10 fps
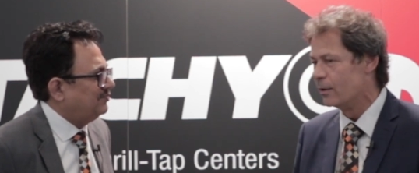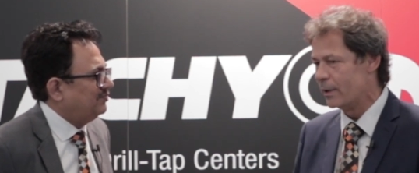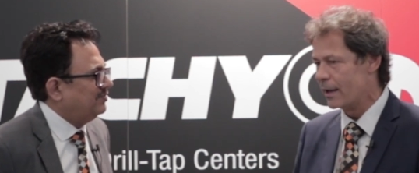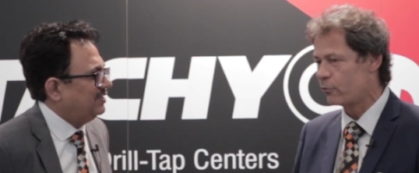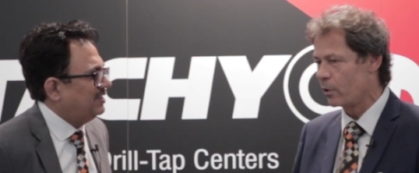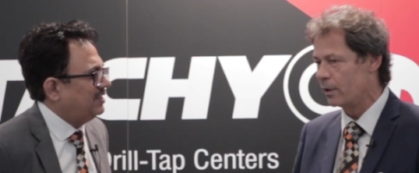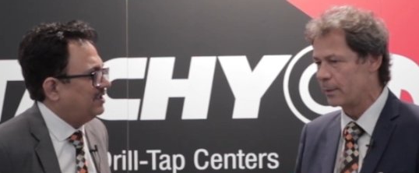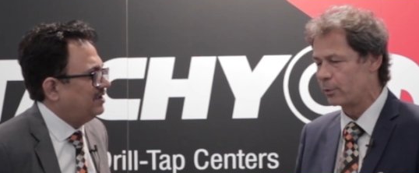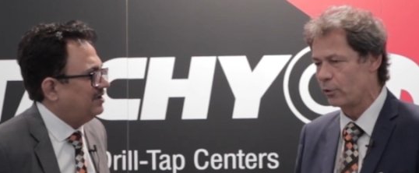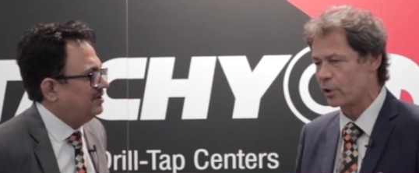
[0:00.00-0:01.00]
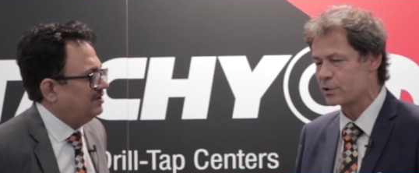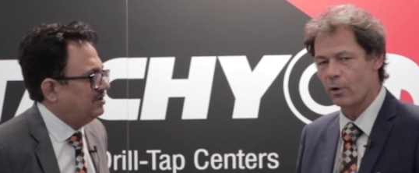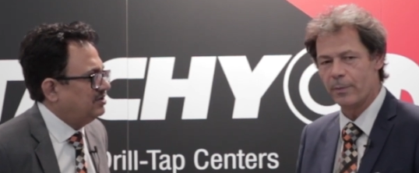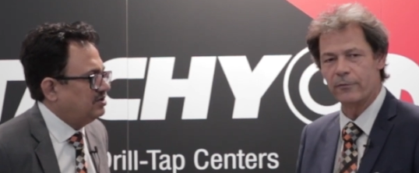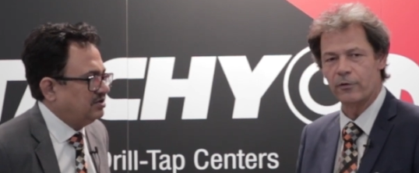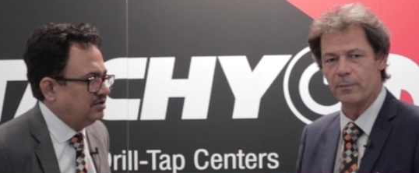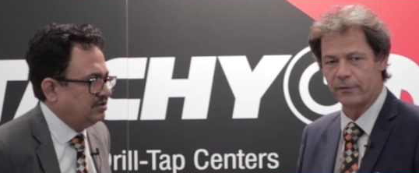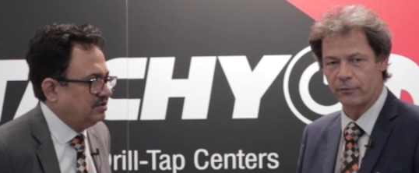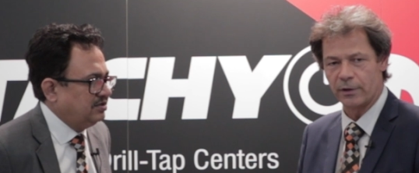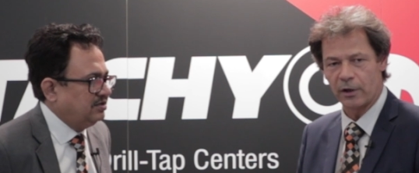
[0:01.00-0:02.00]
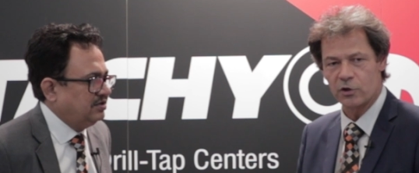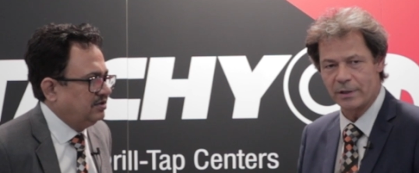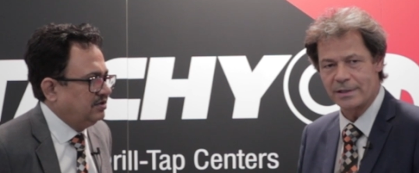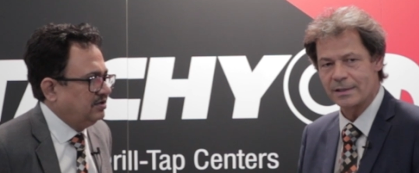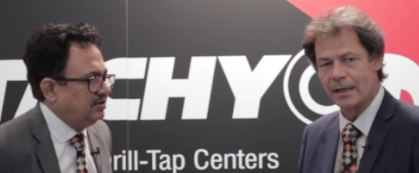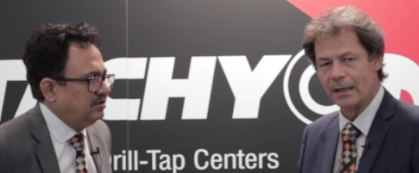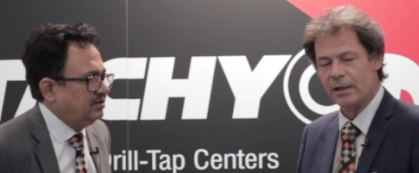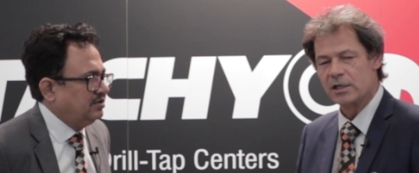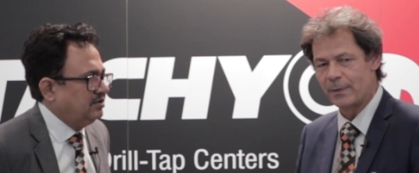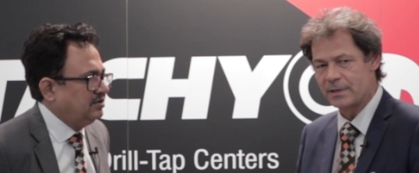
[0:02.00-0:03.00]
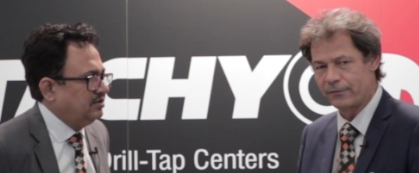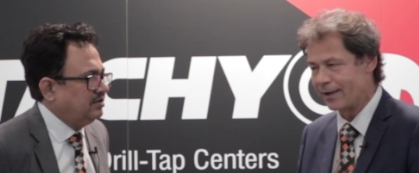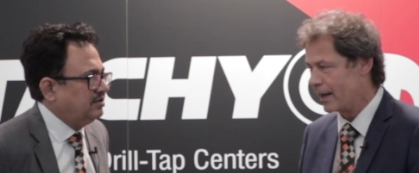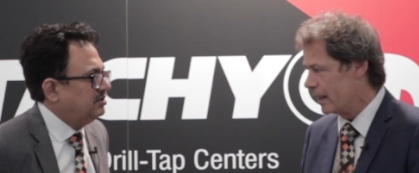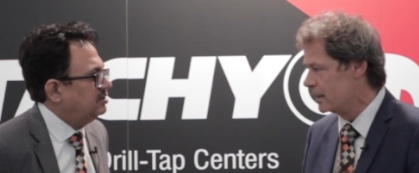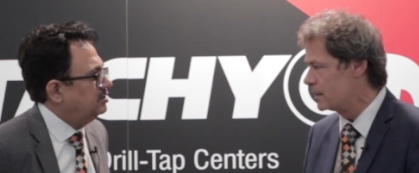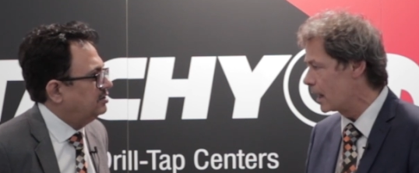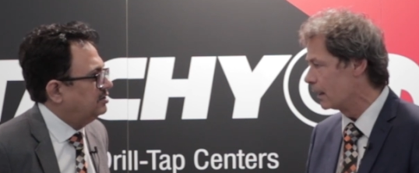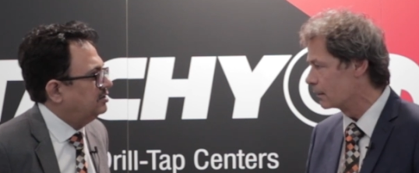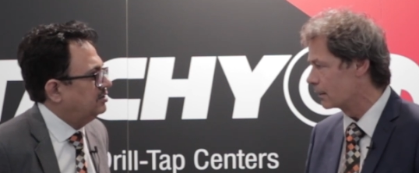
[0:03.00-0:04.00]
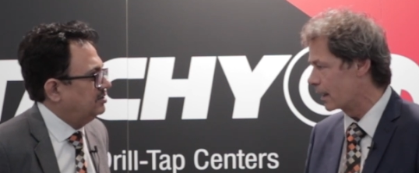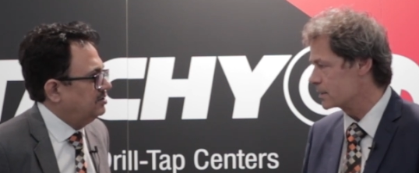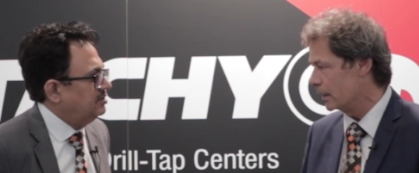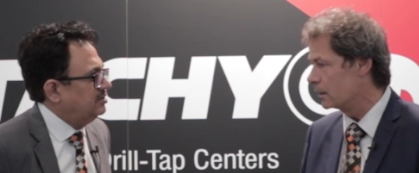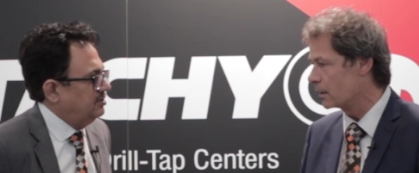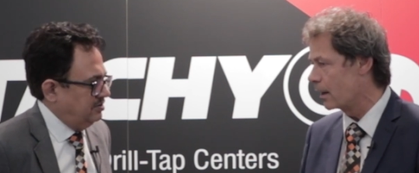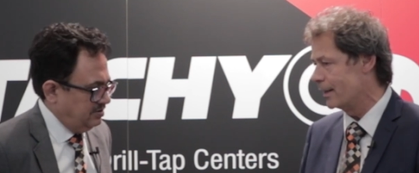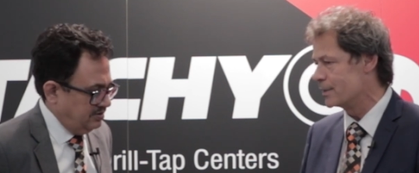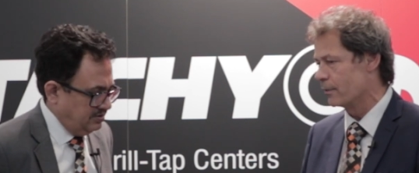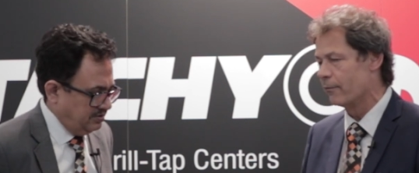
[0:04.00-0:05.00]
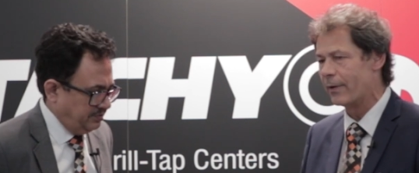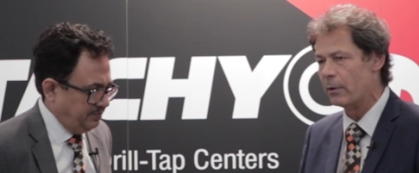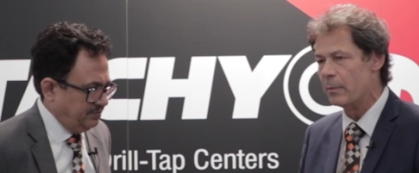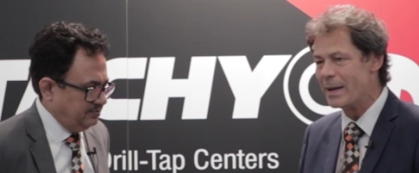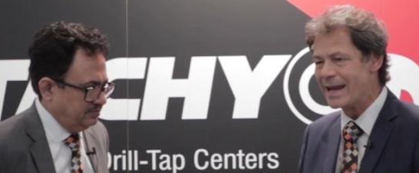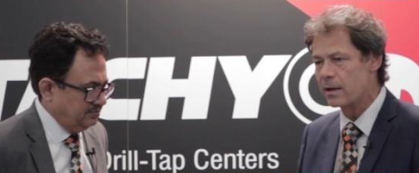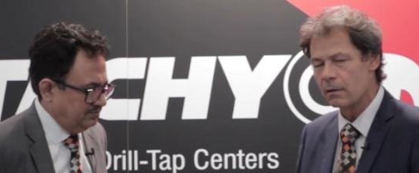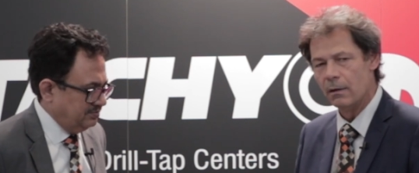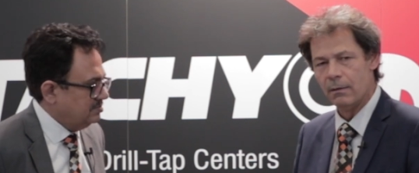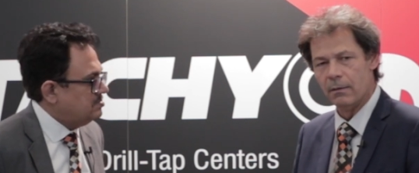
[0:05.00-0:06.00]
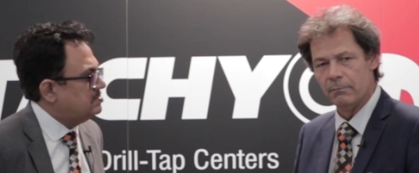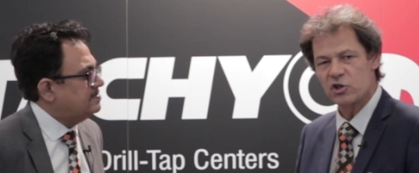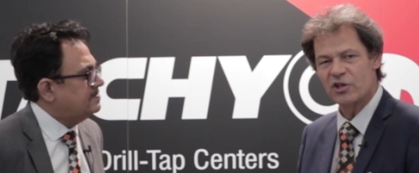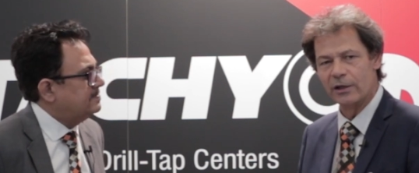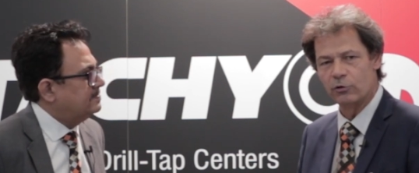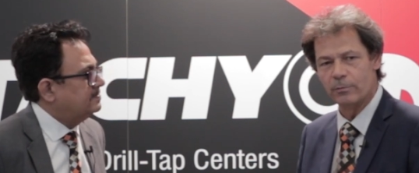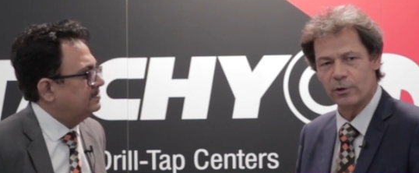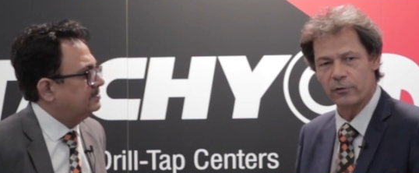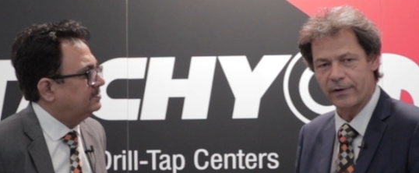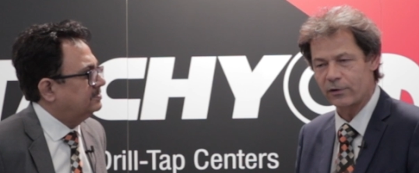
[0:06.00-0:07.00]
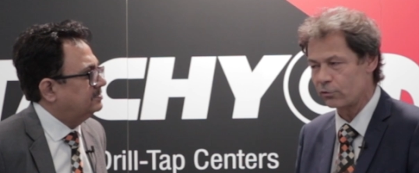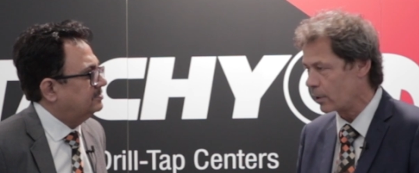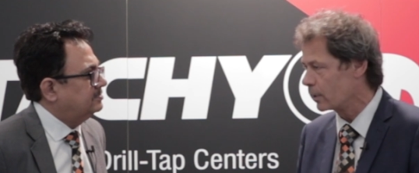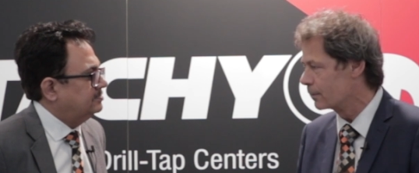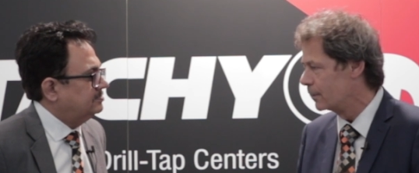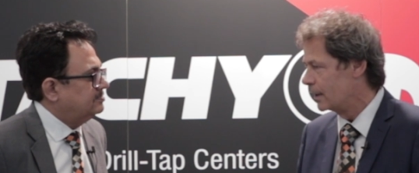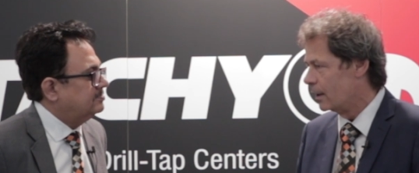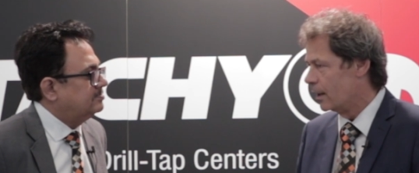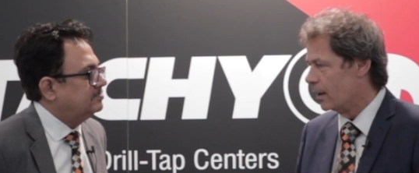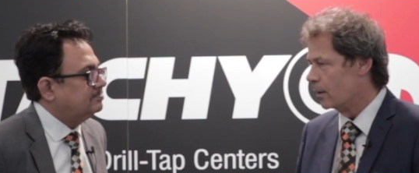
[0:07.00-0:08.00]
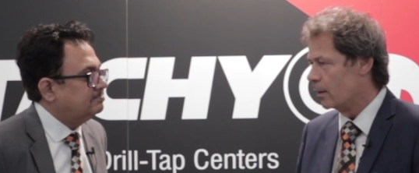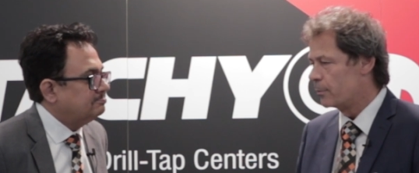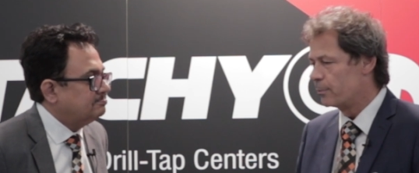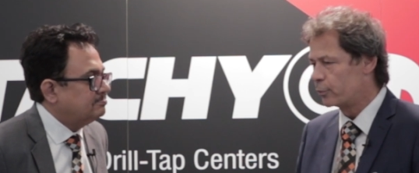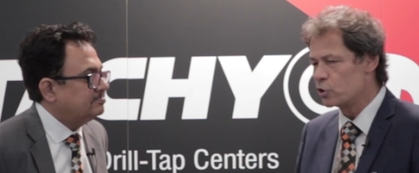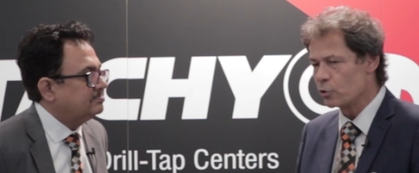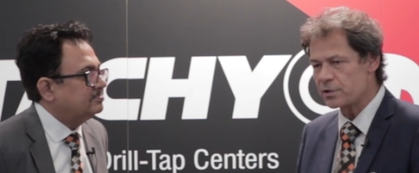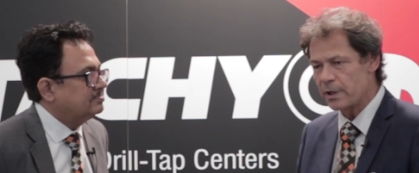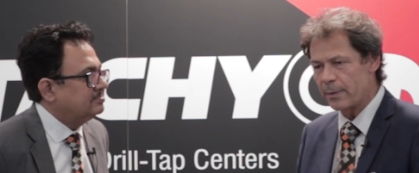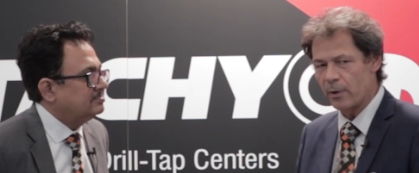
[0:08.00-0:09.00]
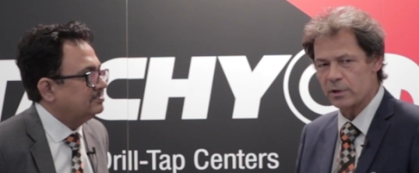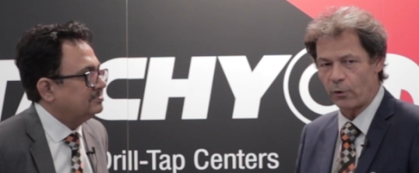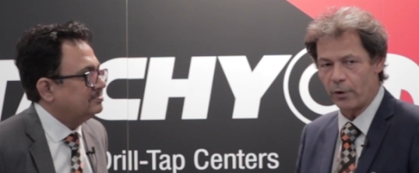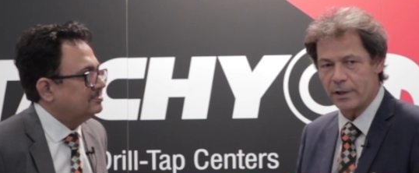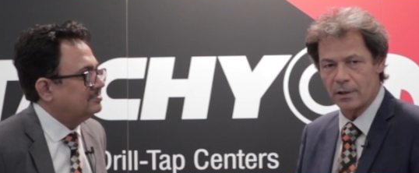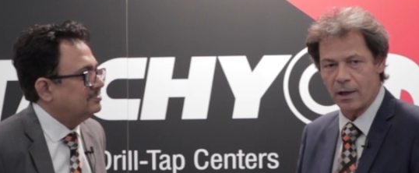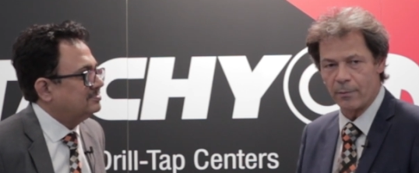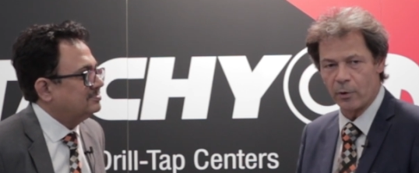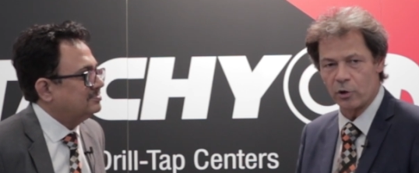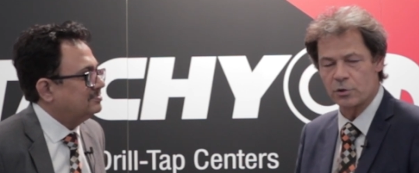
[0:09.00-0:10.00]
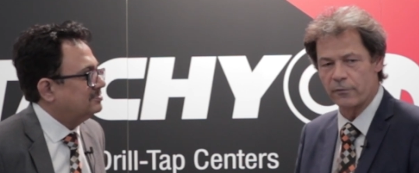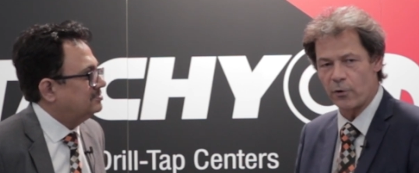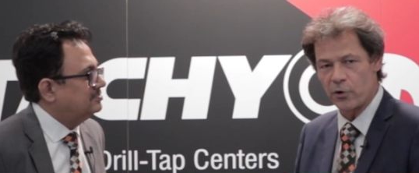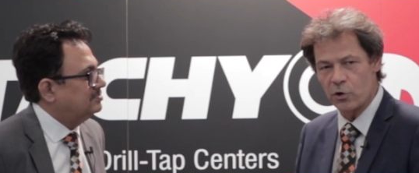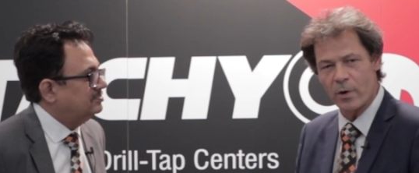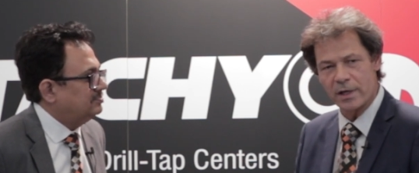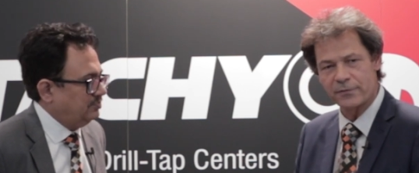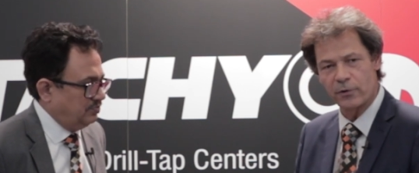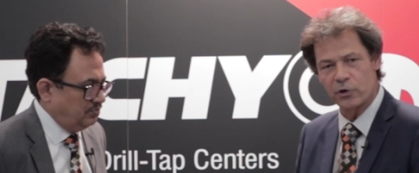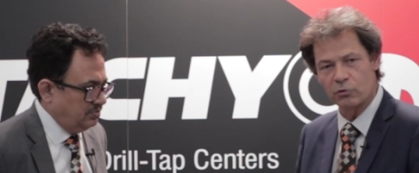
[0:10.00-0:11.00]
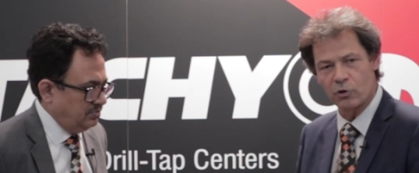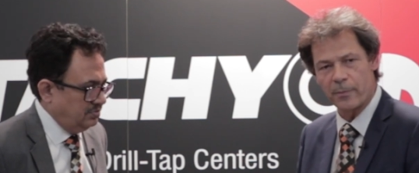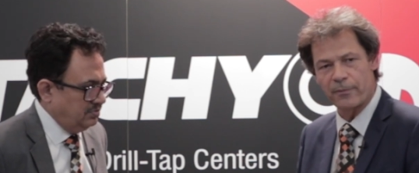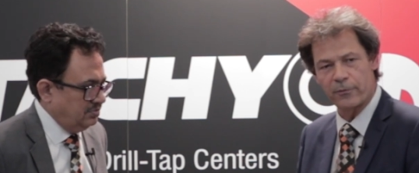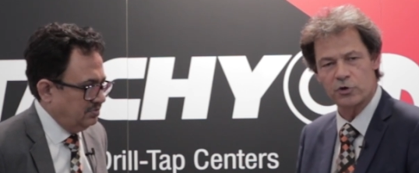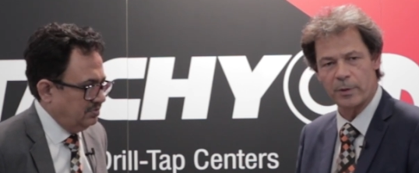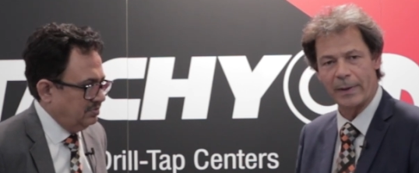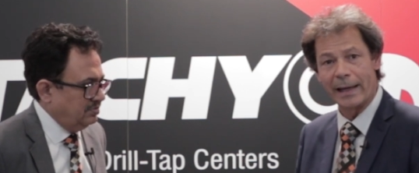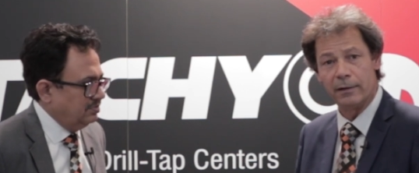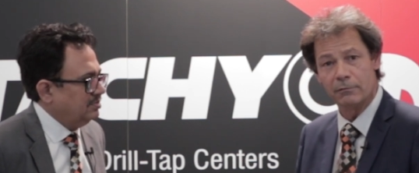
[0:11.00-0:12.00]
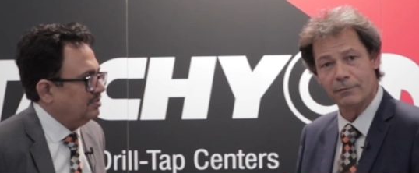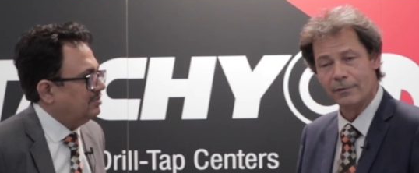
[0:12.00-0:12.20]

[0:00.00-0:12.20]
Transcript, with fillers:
Speaker 1: We have quality products coming from different countries, specifically India, as India is a very big machine tool manufacturer, producing parts for India, but also for US, for Europe, for Japan.